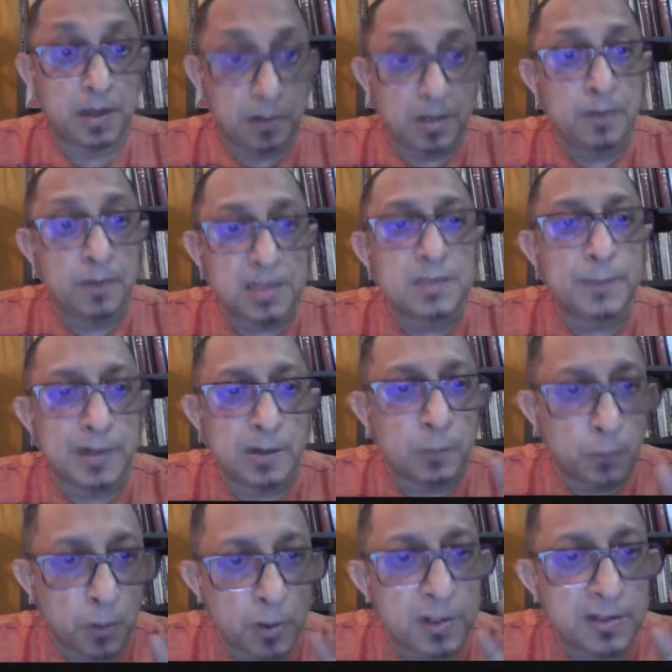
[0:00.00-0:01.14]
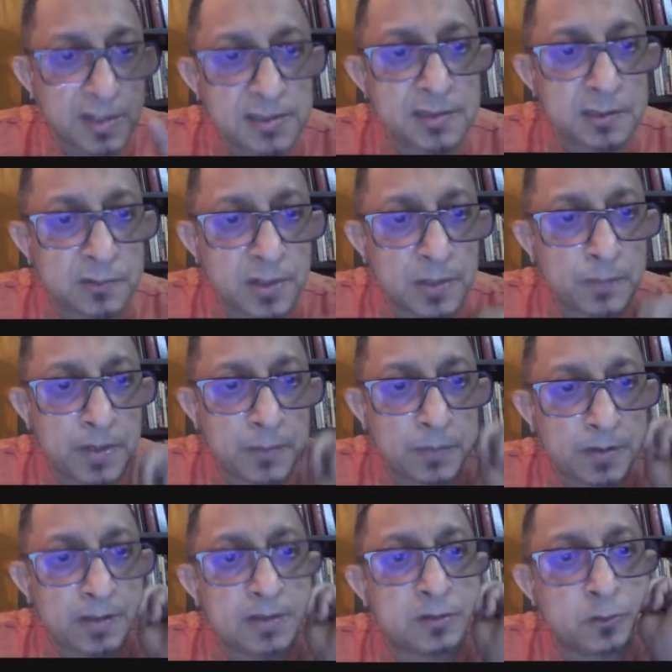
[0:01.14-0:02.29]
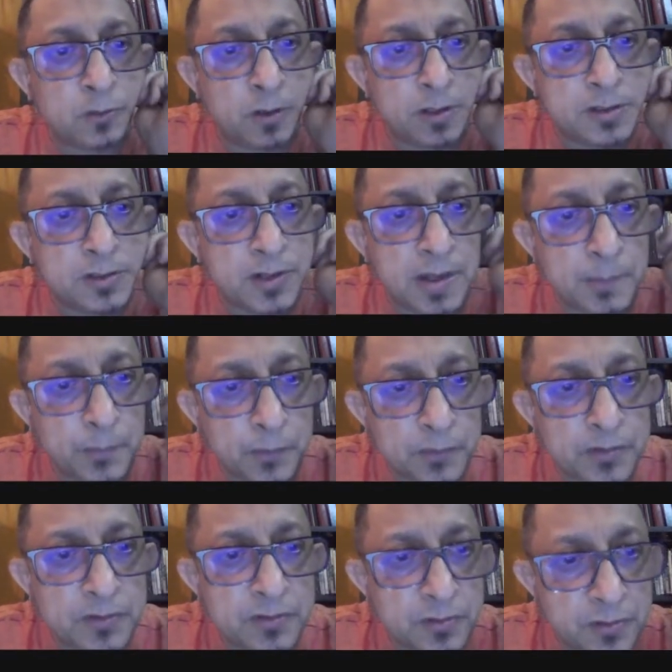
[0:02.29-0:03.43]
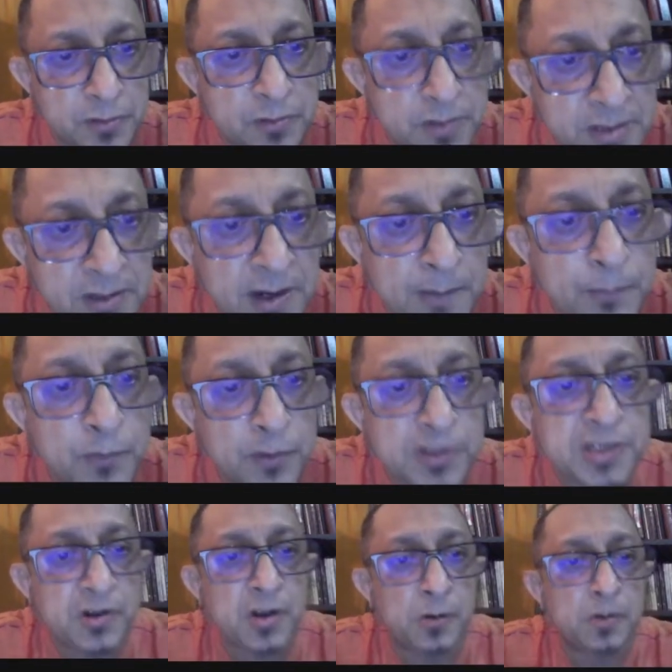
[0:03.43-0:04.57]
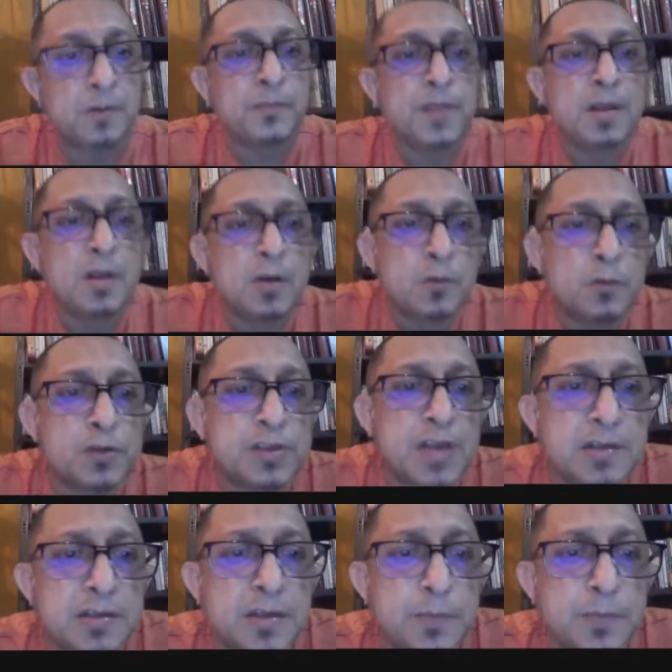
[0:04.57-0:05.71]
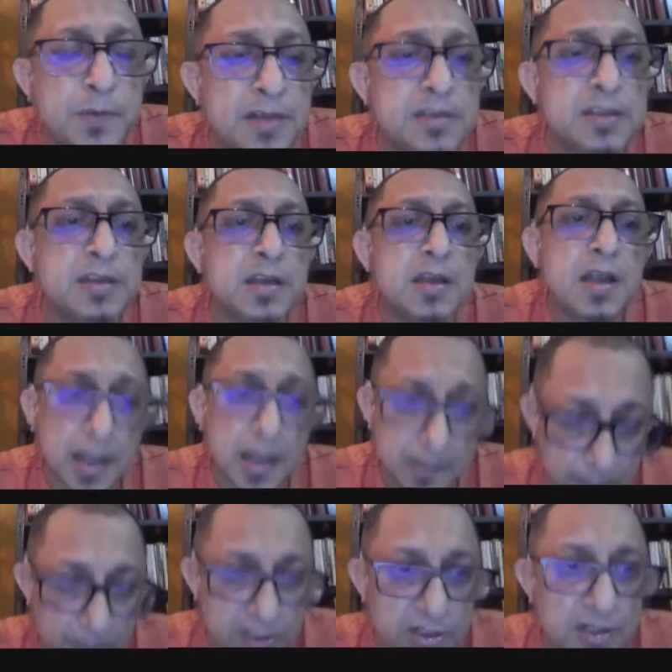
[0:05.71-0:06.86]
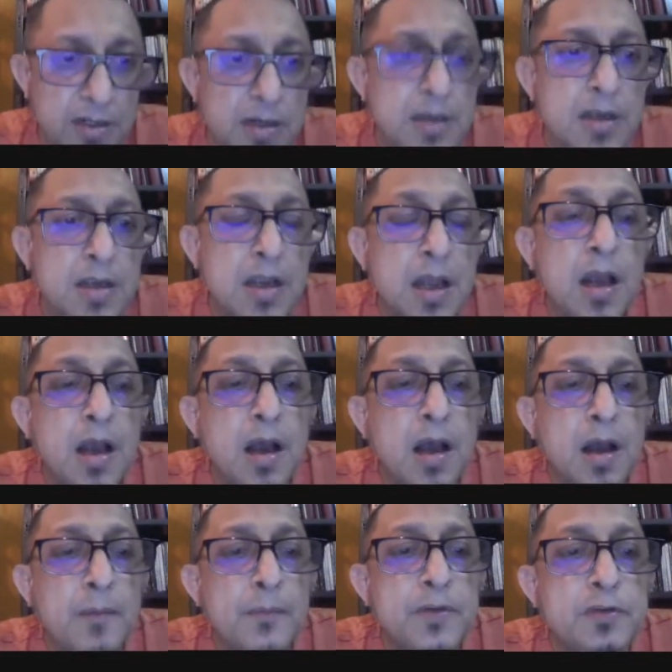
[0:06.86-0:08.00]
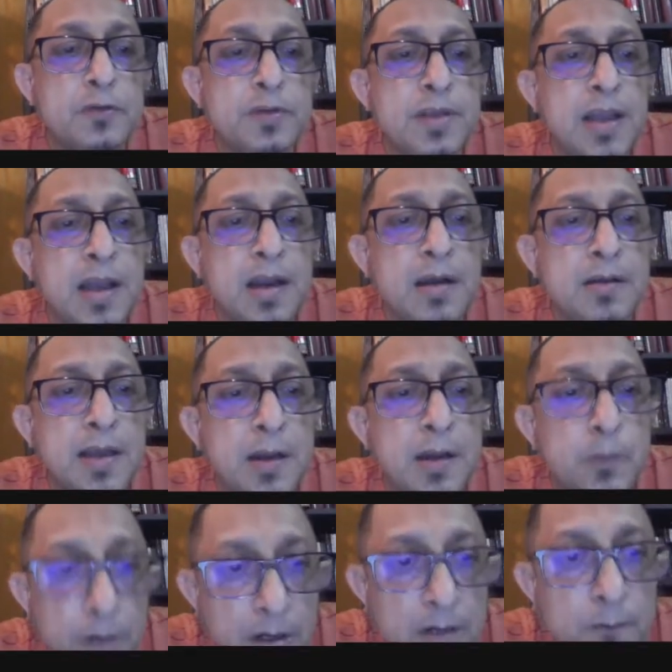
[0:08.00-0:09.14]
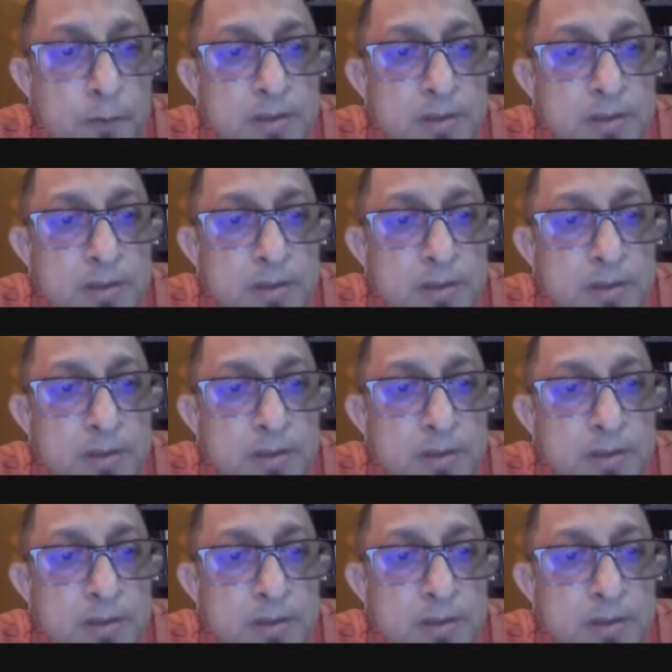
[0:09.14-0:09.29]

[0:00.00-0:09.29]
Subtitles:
Kerry, Marshman, and Ward, these are the three people, the so-called Srirampur trio, who started the press and the mission. So their work